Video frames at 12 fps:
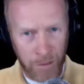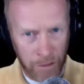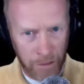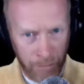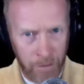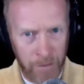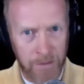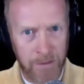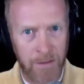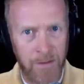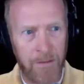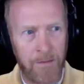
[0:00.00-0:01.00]
starts
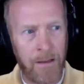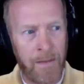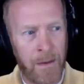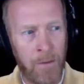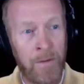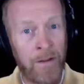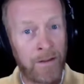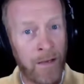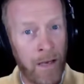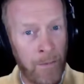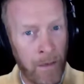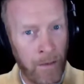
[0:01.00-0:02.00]
first, and that would be the
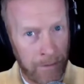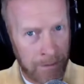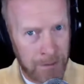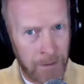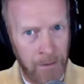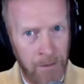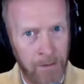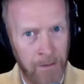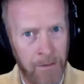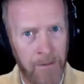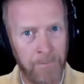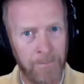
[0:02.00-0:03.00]
timing of the
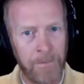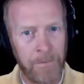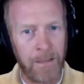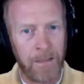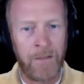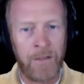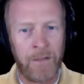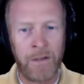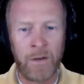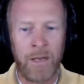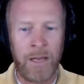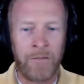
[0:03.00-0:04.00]
sealing. And
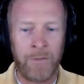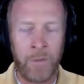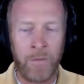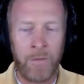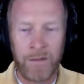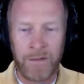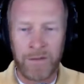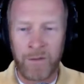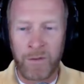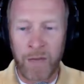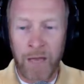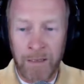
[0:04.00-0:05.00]
then you'll have the
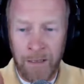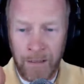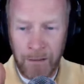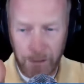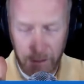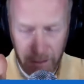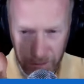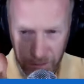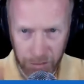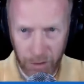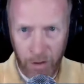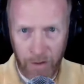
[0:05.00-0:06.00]
1290
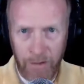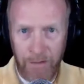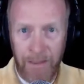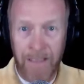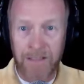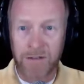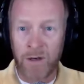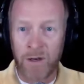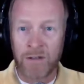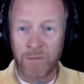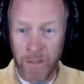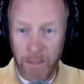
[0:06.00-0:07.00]
start, and that
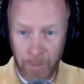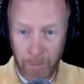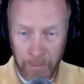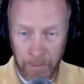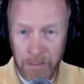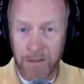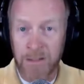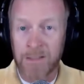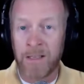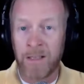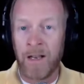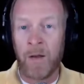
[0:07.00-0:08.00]
starts when the
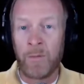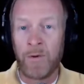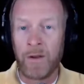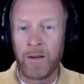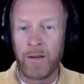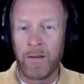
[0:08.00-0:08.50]
abomination is set up.